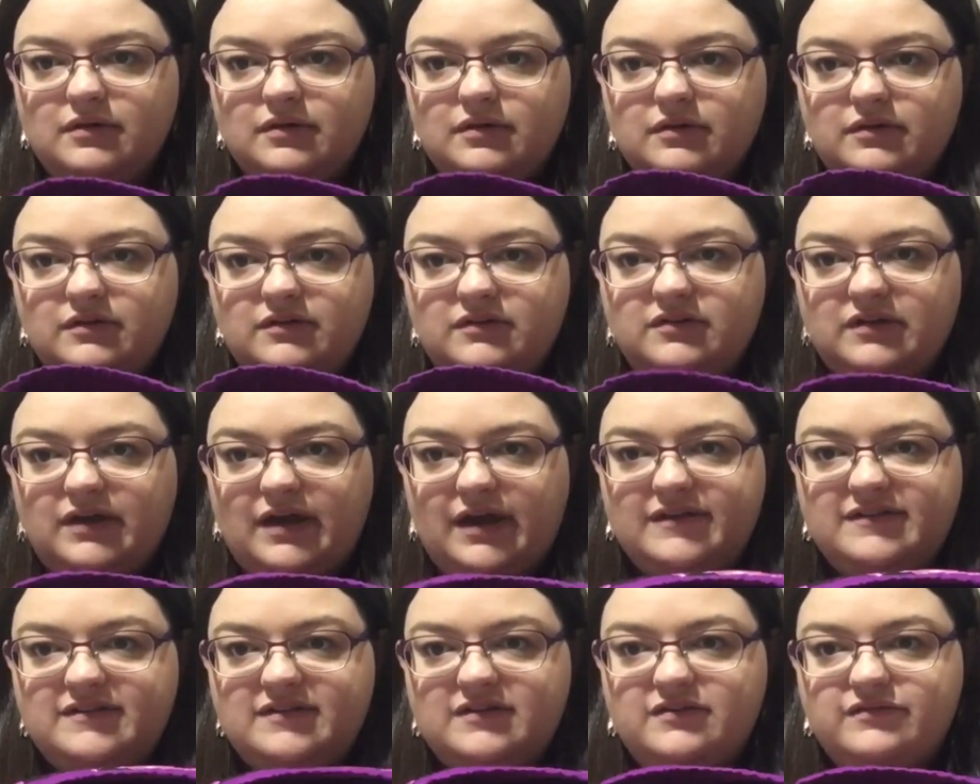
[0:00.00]
So it
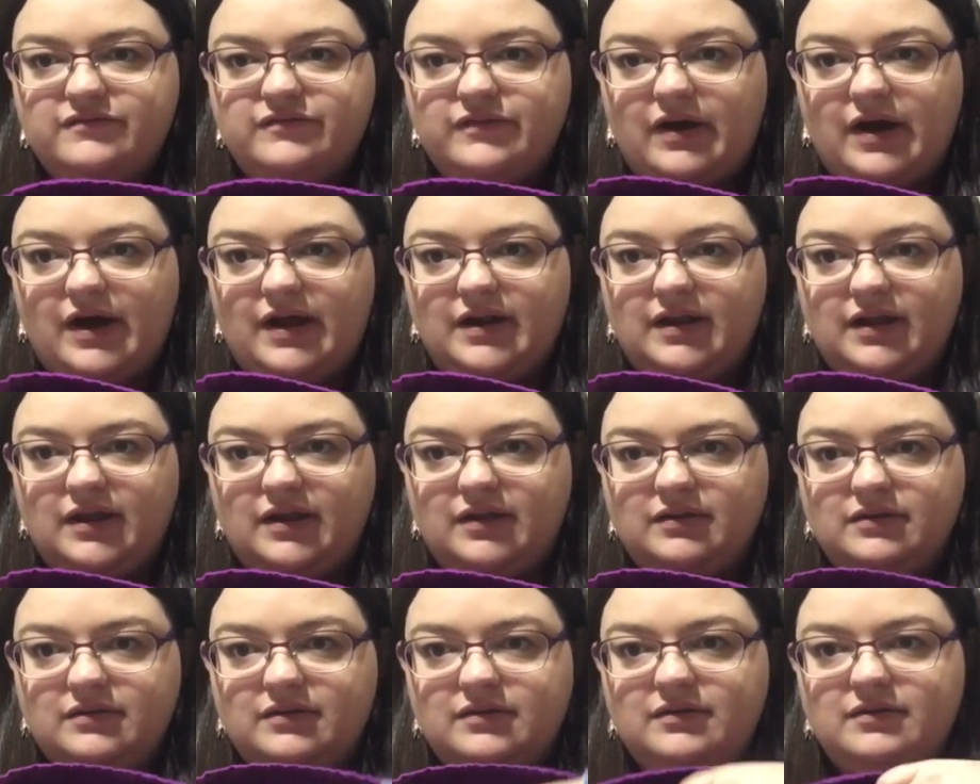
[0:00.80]
has a
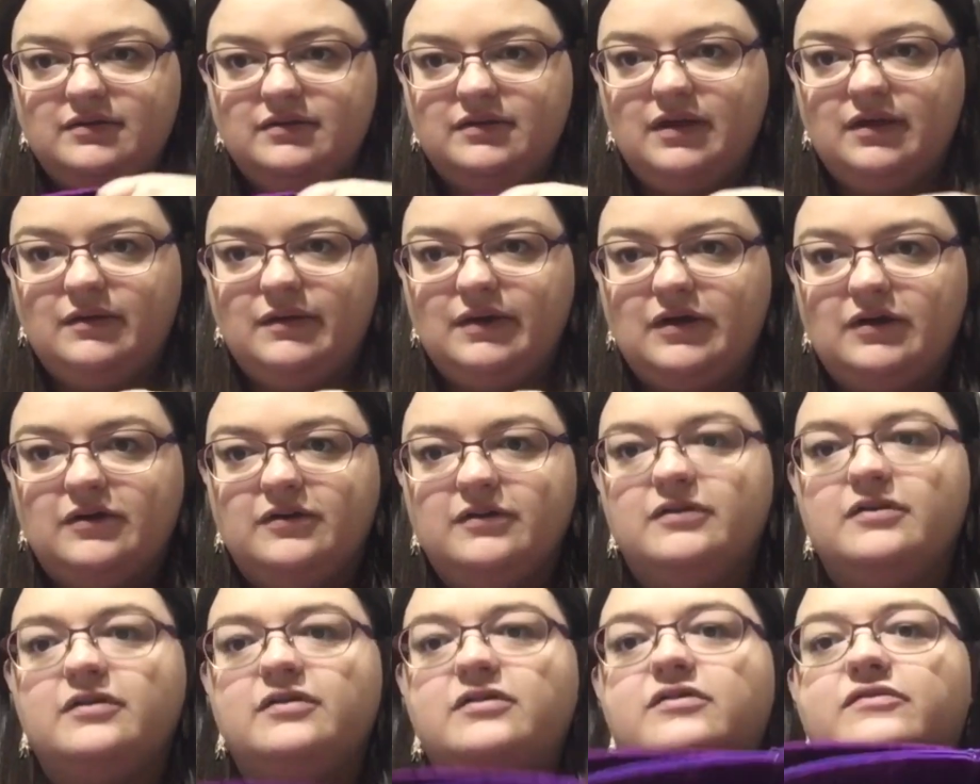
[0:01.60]
dividing, here we go,
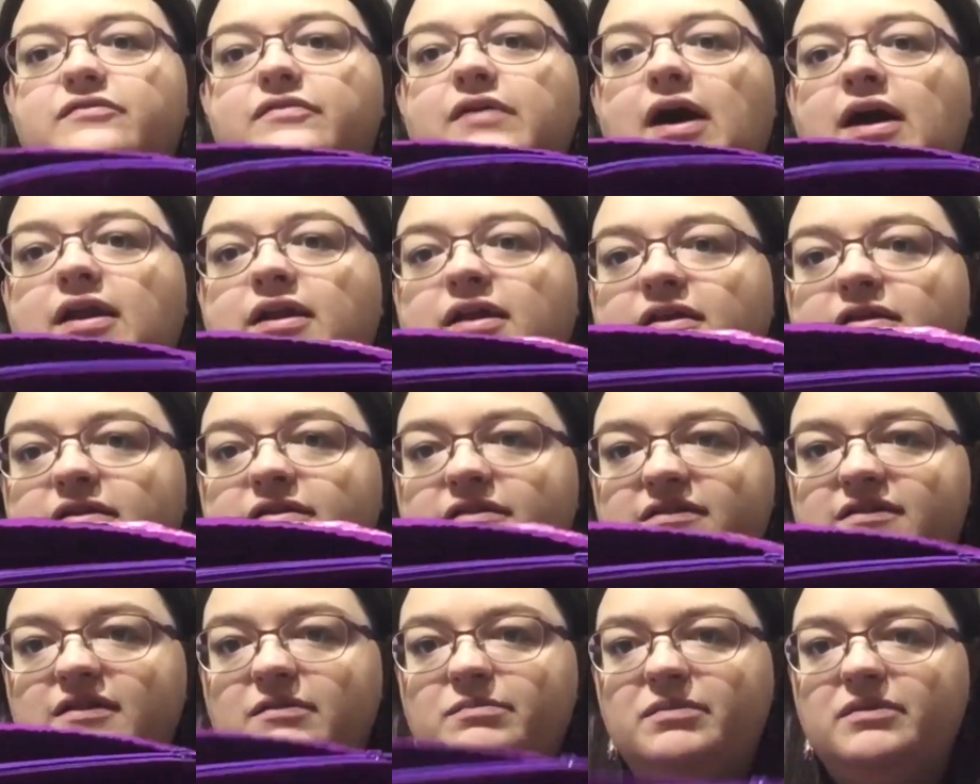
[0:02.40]
the dividing
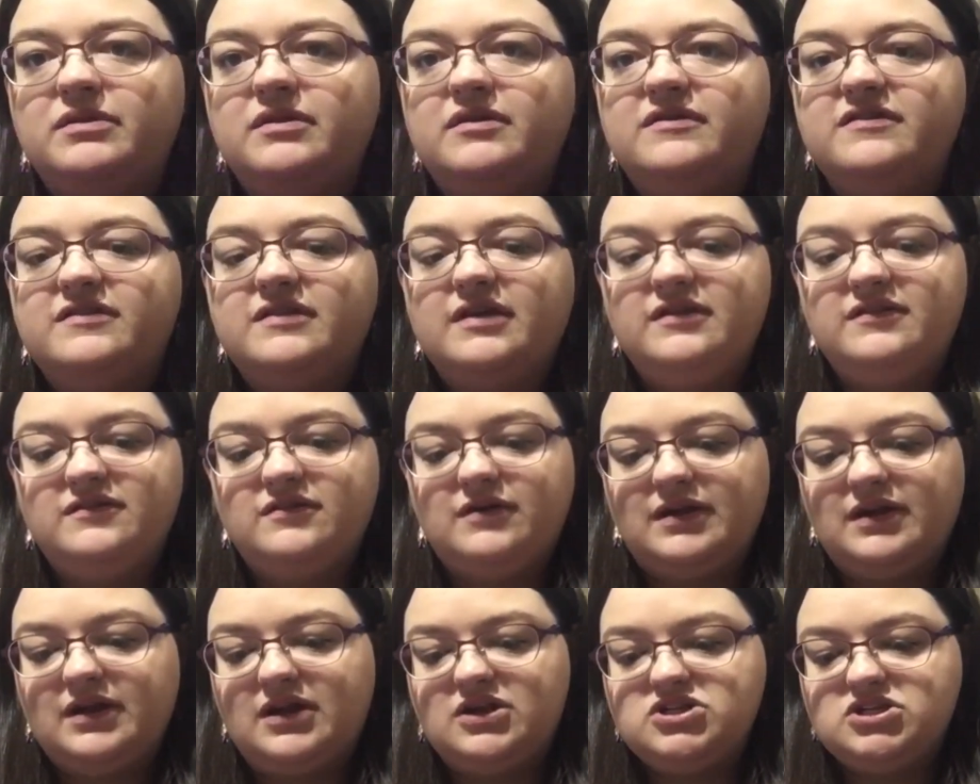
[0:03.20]
zip on the inside, so I
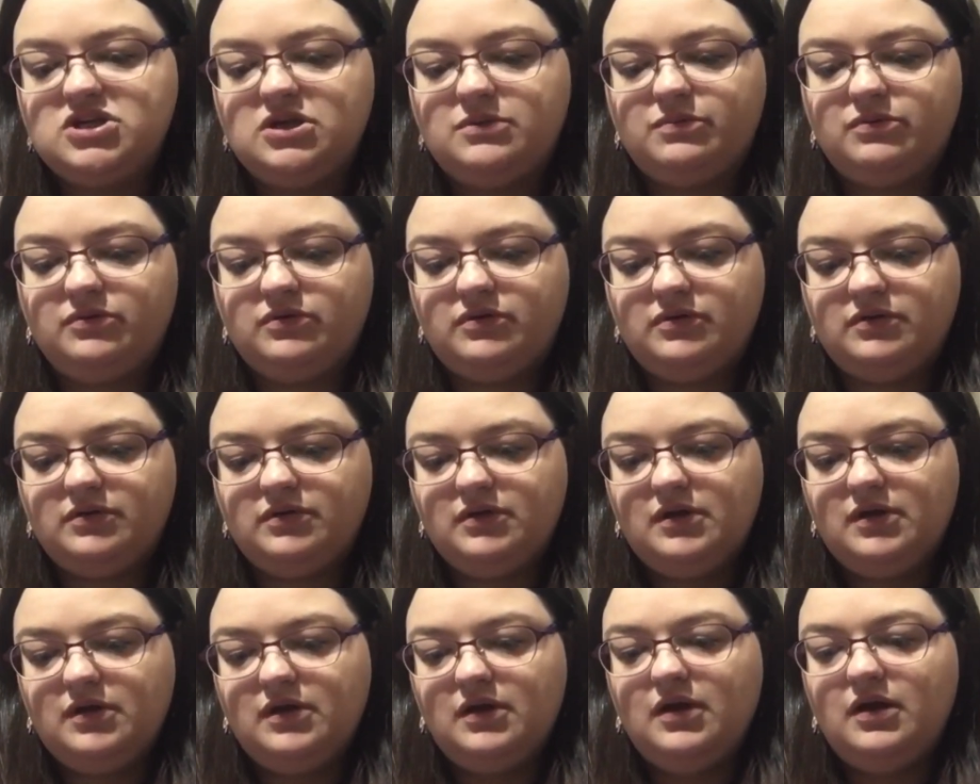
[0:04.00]
can actually put
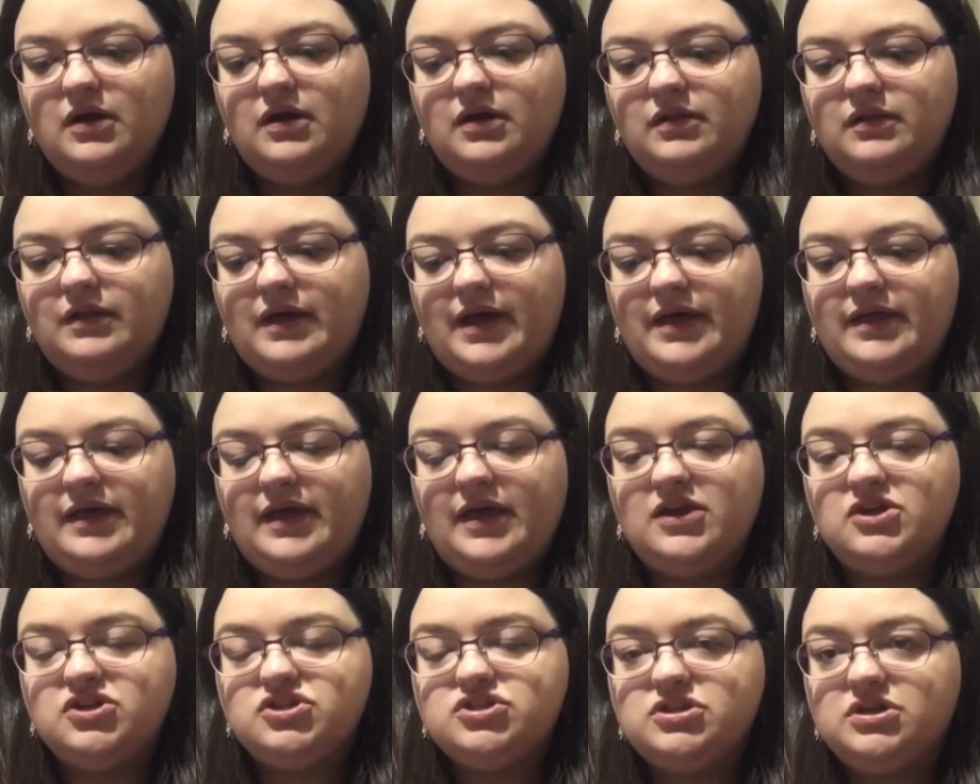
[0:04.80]
like
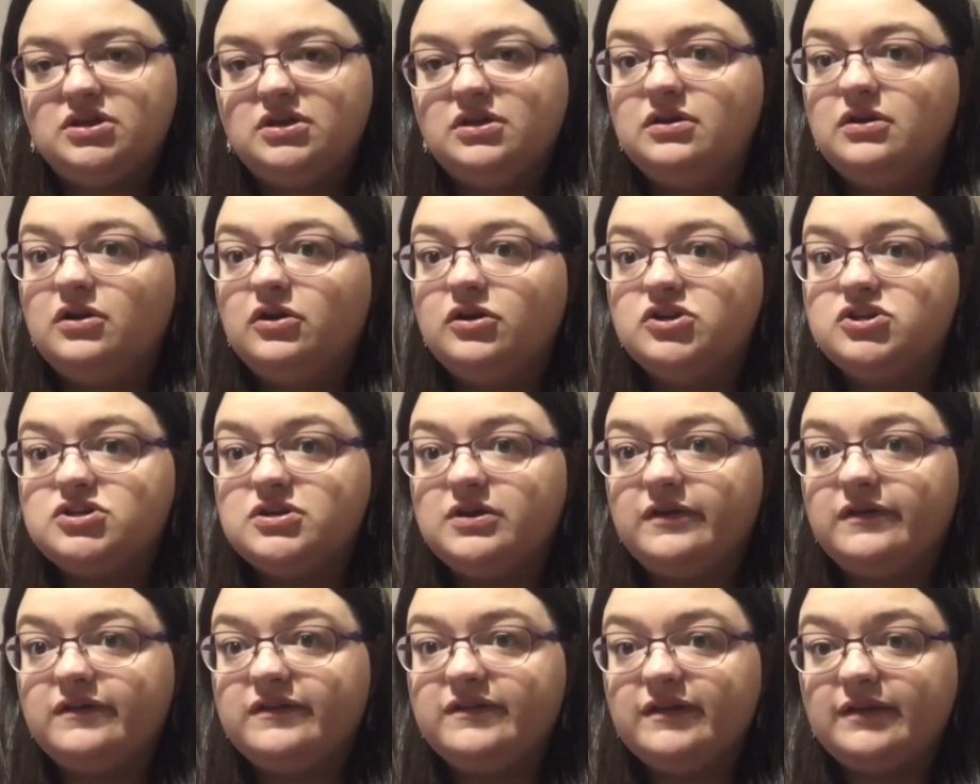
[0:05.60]
extra
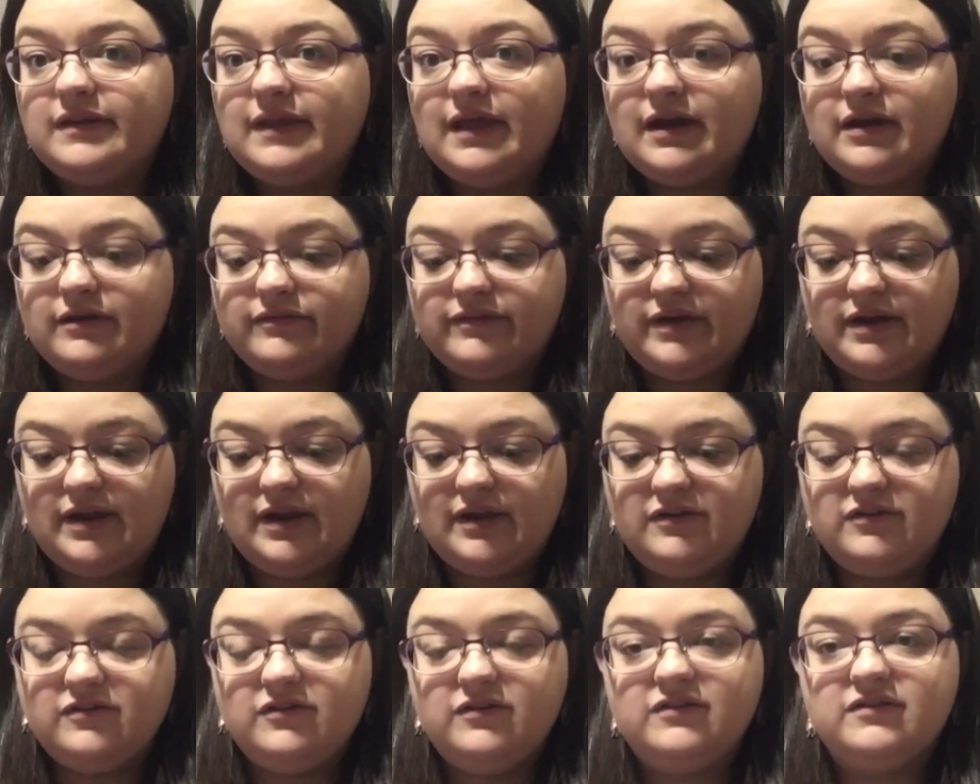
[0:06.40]
notions in there if I
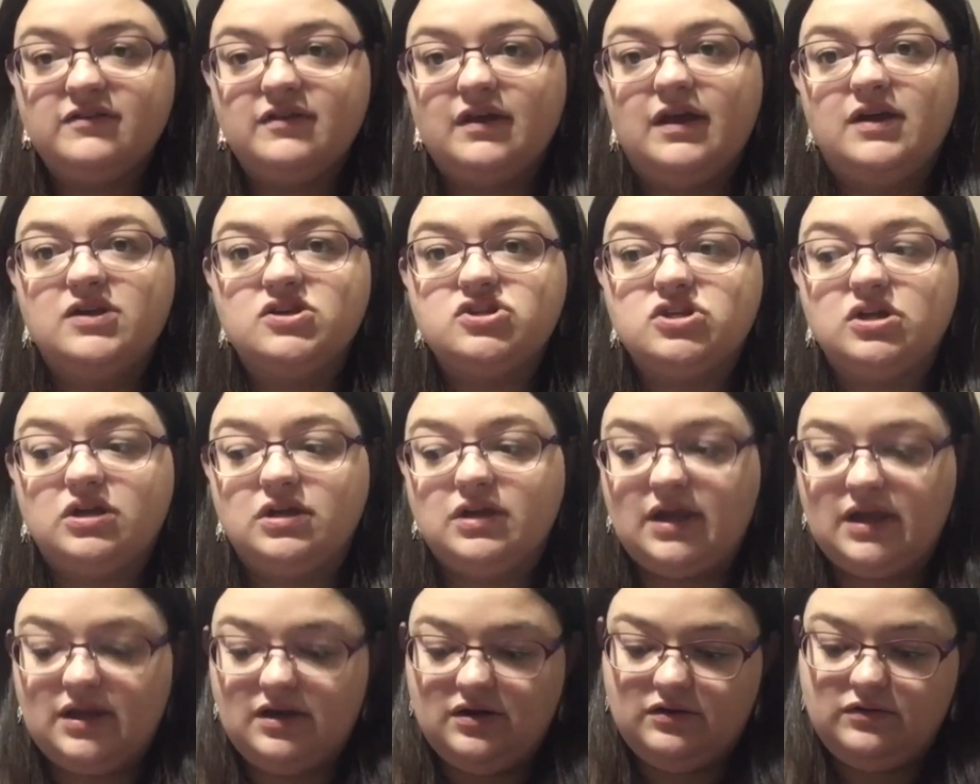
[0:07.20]
need to, so extra
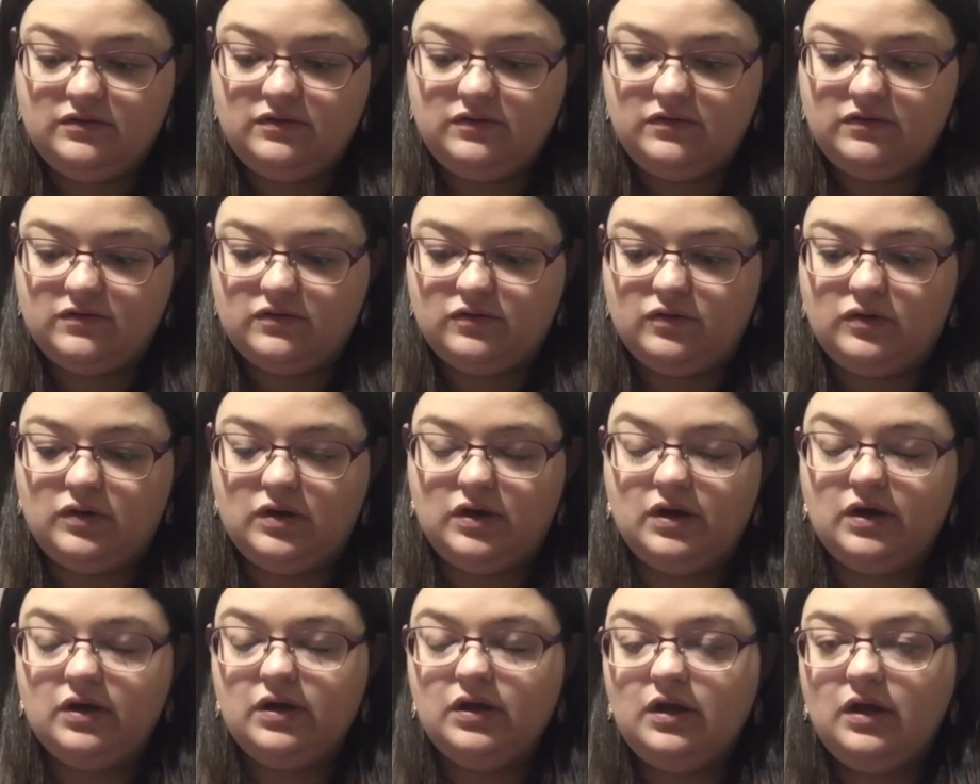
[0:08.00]
needles or
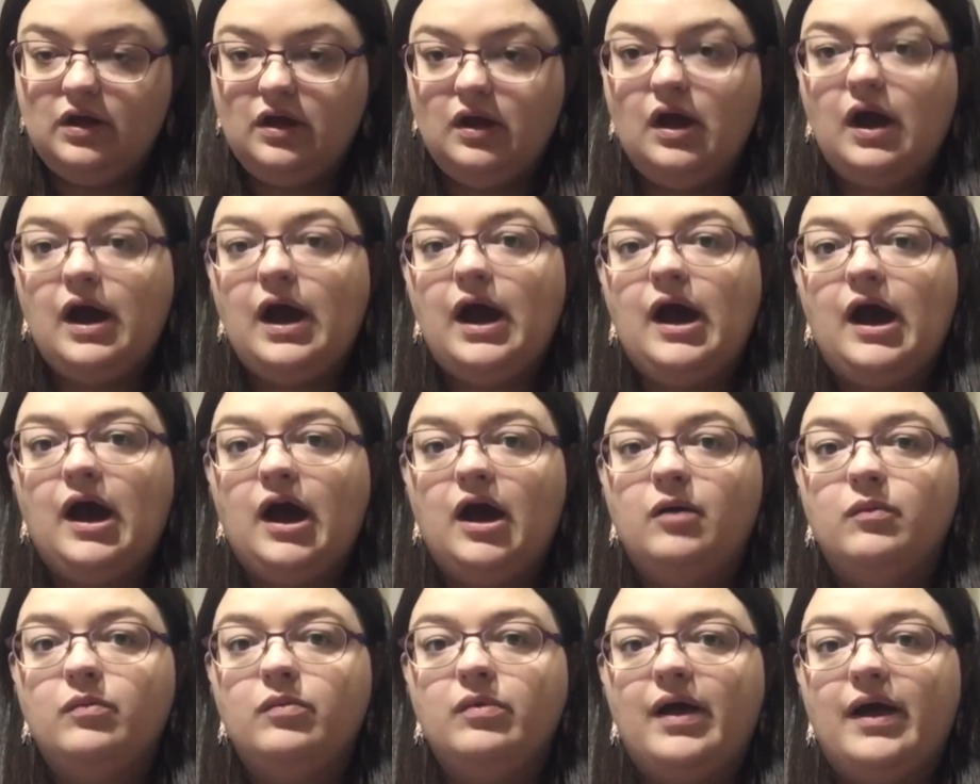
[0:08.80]

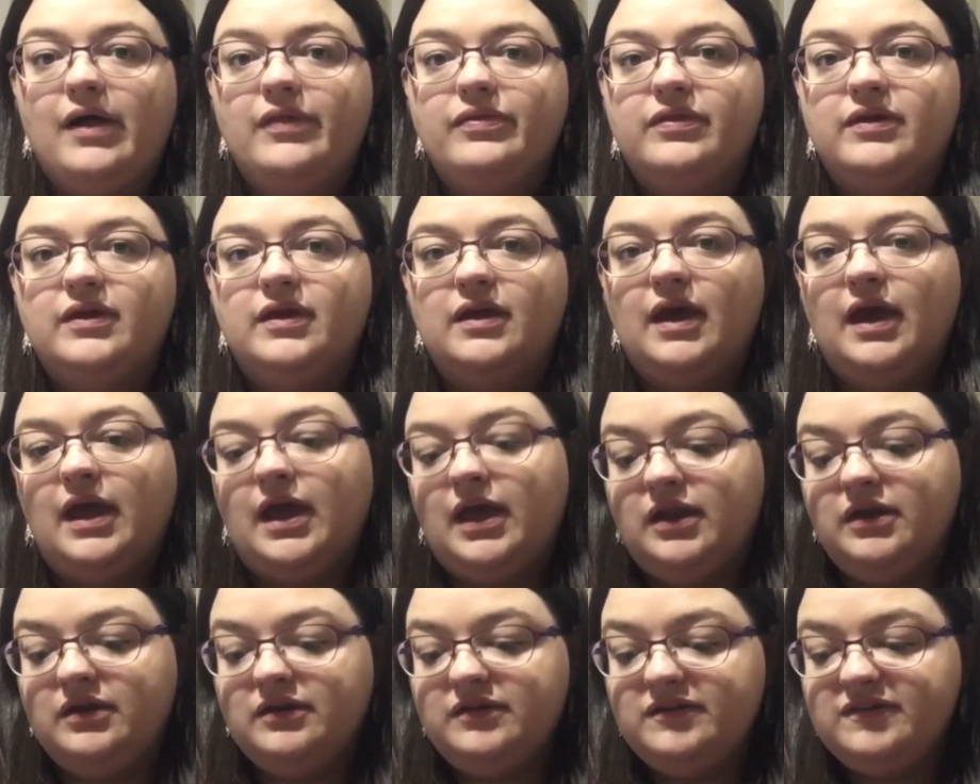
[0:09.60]
like the
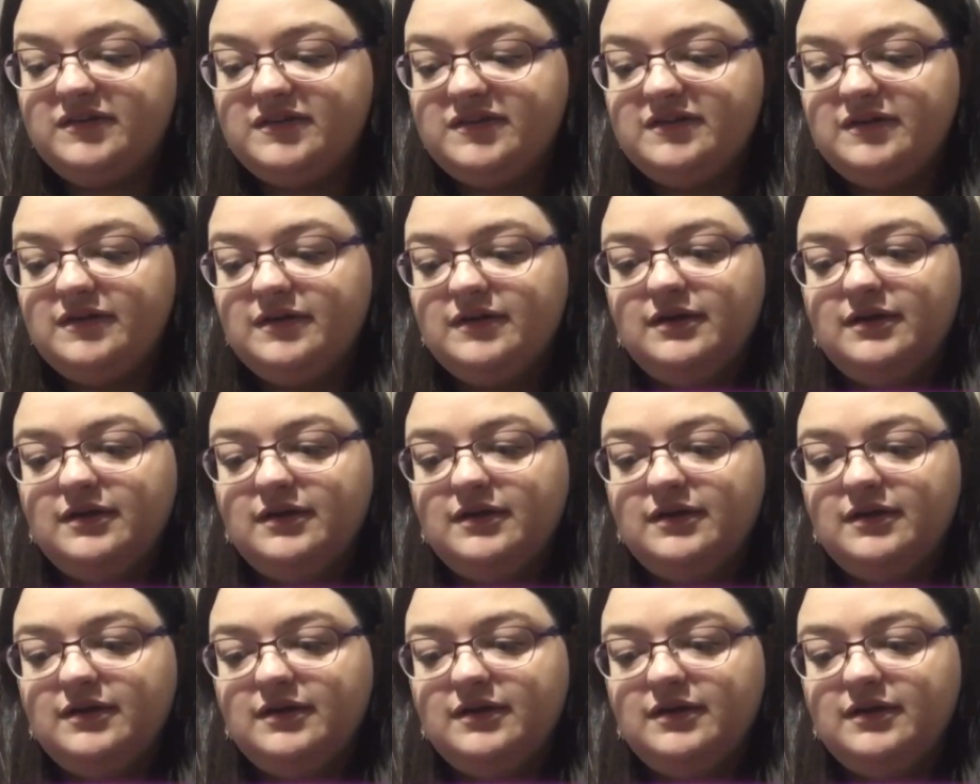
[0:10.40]
ends.